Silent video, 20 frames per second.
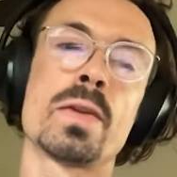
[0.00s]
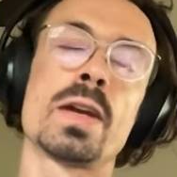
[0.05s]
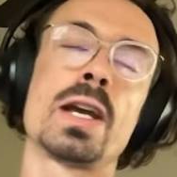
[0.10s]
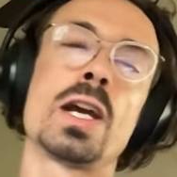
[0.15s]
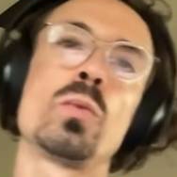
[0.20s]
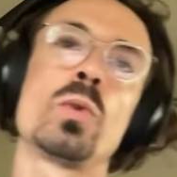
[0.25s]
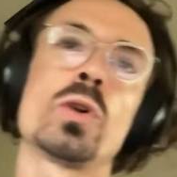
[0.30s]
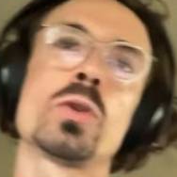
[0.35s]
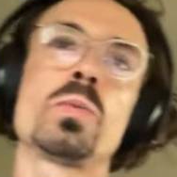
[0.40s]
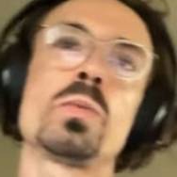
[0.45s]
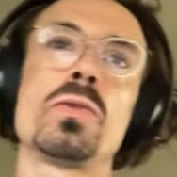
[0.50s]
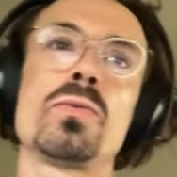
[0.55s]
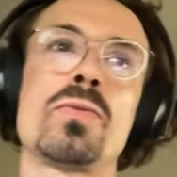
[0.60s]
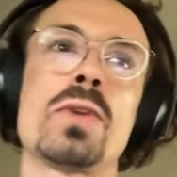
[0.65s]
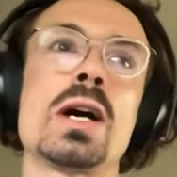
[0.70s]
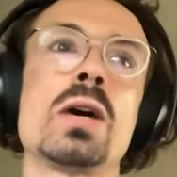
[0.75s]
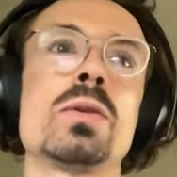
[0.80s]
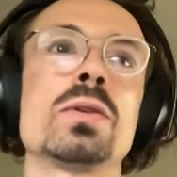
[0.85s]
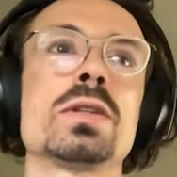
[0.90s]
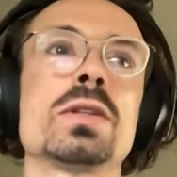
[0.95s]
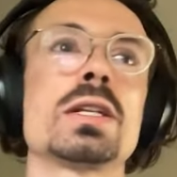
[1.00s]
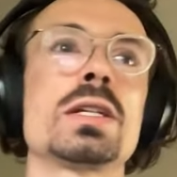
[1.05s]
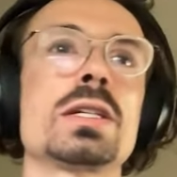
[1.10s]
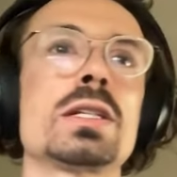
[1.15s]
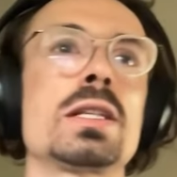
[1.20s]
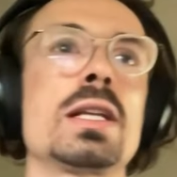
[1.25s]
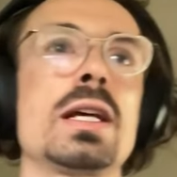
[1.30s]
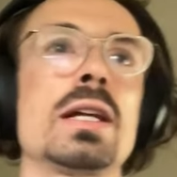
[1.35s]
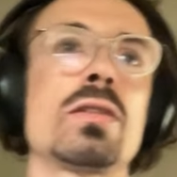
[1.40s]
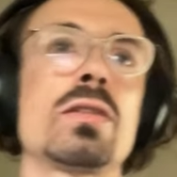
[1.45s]
And what we found is
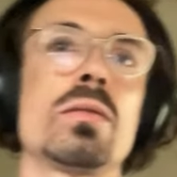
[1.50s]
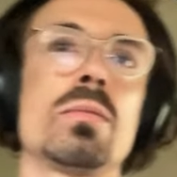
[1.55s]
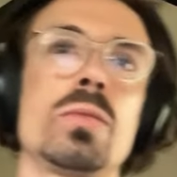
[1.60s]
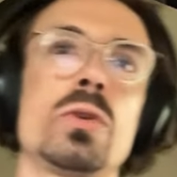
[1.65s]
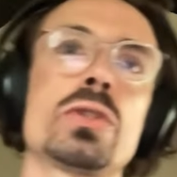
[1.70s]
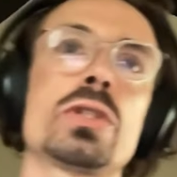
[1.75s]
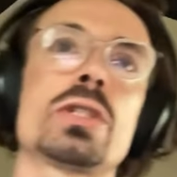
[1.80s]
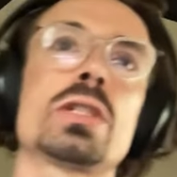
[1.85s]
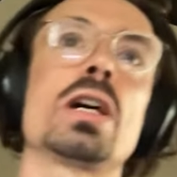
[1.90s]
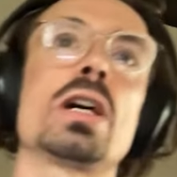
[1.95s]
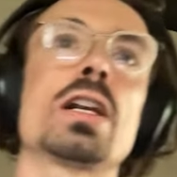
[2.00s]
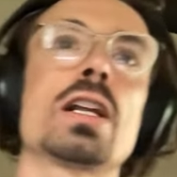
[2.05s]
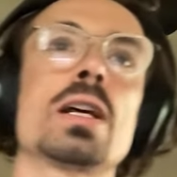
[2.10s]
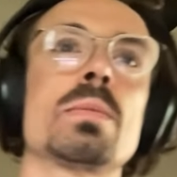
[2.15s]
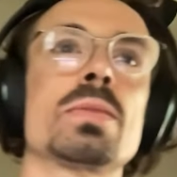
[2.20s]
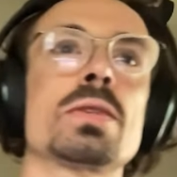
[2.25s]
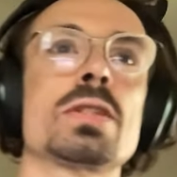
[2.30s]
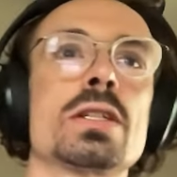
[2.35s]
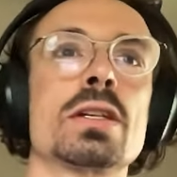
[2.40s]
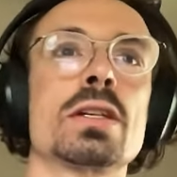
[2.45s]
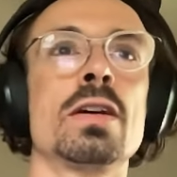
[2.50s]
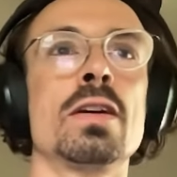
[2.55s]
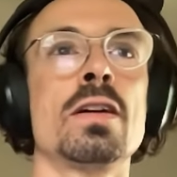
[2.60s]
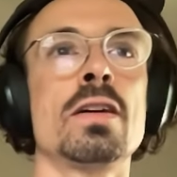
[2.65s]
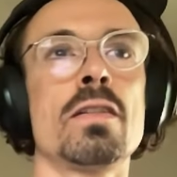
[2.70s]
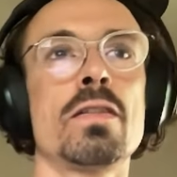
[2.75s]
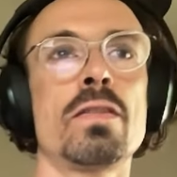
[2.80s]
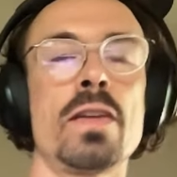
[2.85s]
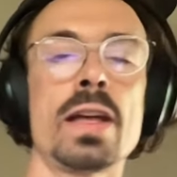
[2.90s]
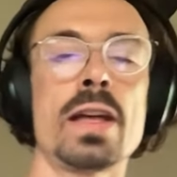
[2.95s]
that most startups
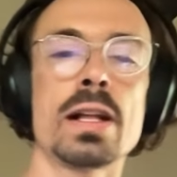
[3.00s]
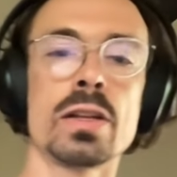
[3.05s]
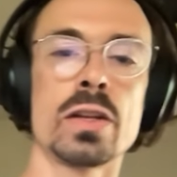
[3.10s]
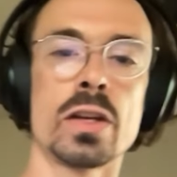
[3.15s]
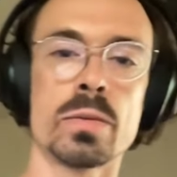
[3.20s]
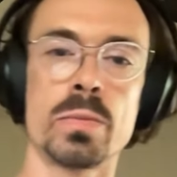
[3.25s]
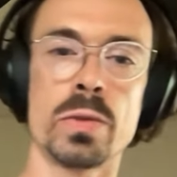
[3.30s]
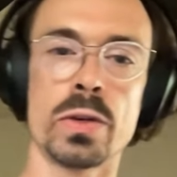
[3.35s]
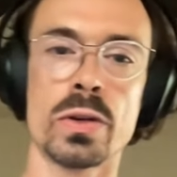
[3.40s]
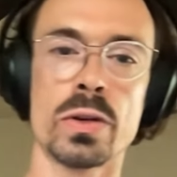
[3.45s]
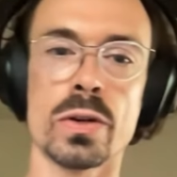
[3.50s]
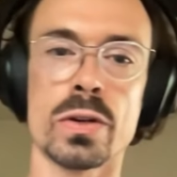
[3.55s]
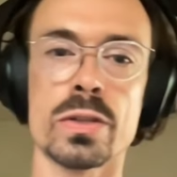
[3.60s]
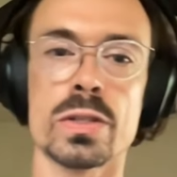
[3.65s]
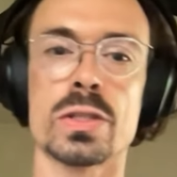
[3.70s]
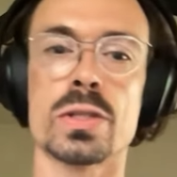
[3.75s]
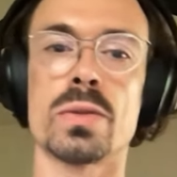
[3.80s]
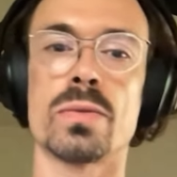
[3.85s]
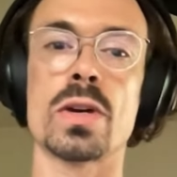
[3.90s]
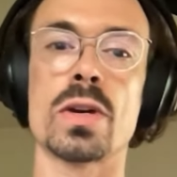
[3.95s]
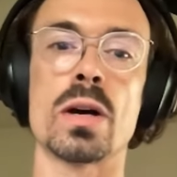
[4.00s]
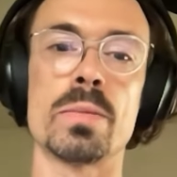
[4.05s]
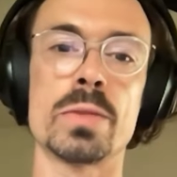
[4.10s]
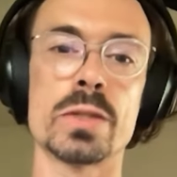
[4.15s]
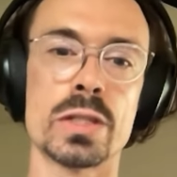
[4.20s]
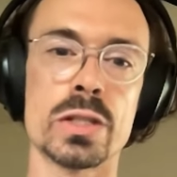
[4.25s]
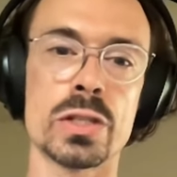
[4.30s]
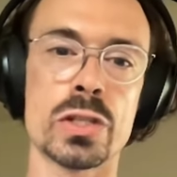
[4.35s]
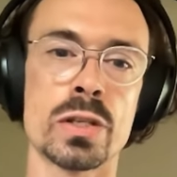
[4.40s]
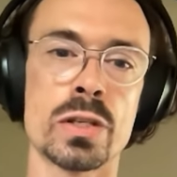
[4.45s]
fail not because of
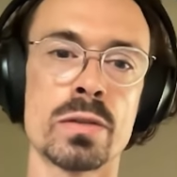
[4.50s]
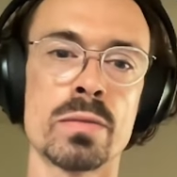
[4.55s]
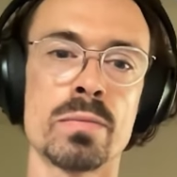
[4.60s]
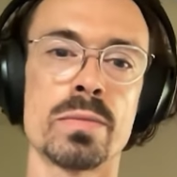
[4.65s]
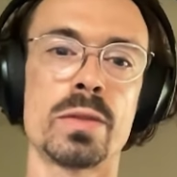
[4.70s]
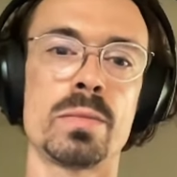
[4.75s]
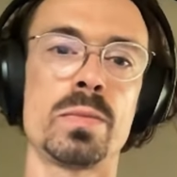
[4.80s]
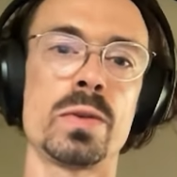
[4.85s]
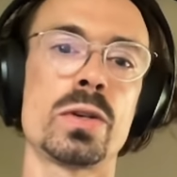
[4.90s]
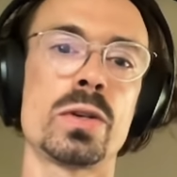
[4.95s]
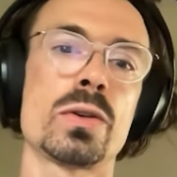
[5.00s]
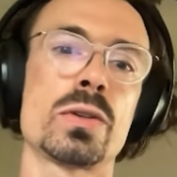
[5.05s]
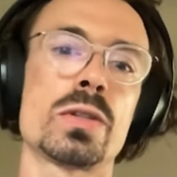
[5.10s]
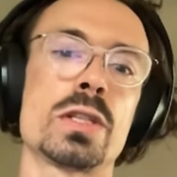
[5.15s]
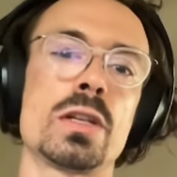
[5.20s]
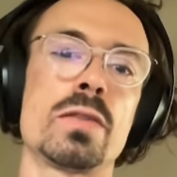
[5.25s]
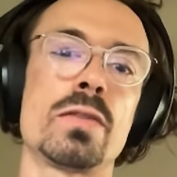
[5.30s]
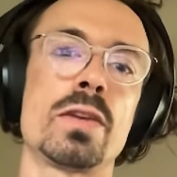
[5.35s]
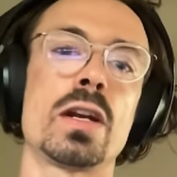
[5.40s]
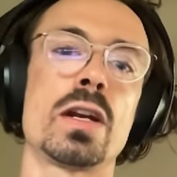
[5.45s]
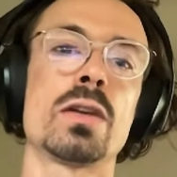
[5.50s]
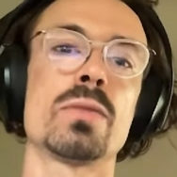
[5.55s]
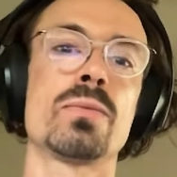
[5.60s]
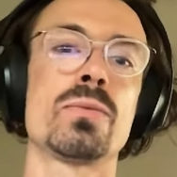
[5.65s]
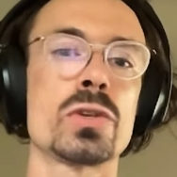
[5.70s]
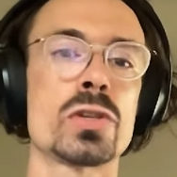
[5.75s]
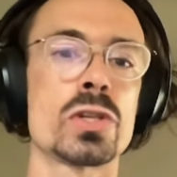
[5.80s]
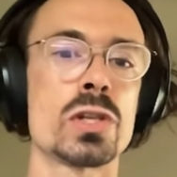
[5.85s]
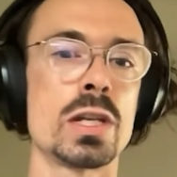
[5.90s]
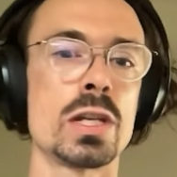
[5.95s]
competition, but because they very
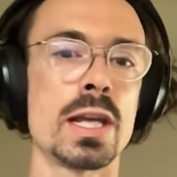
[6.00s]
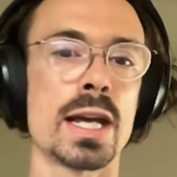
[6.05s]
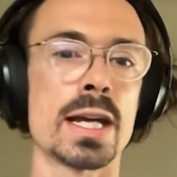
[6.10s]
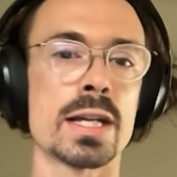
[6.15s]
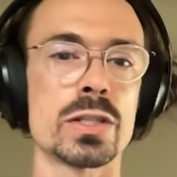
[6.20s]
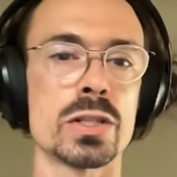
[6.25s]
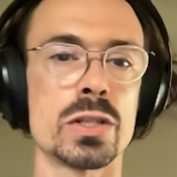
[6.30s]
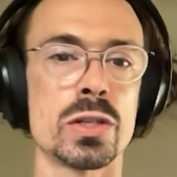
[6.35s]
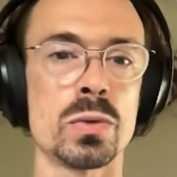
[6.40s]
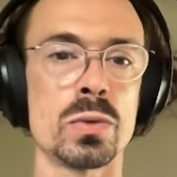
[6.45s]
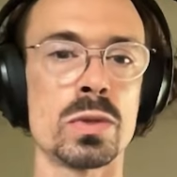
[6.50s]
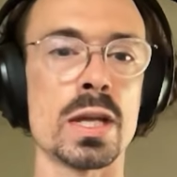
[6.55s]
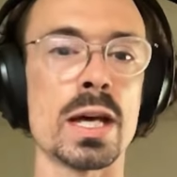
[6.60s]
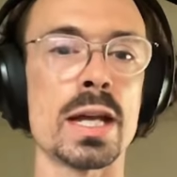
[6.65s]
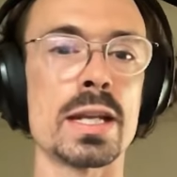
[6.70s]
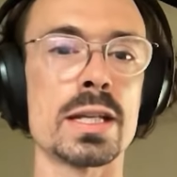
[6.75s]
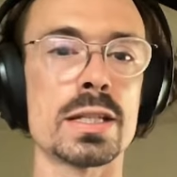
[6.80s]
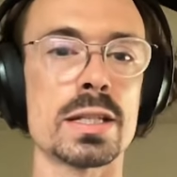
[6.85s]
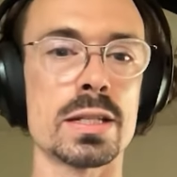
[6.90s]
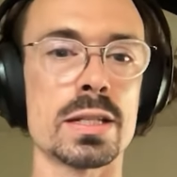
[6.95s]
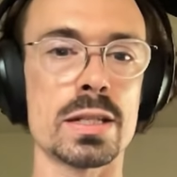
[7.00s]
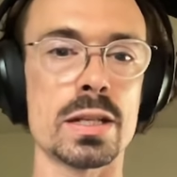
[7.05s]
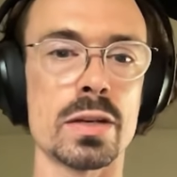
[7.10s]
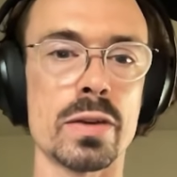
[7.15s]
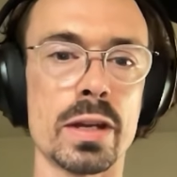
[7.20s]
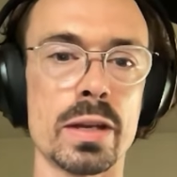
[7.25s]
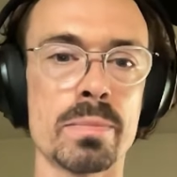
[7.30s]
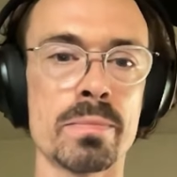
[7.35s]
efficiently execute the unnecessary.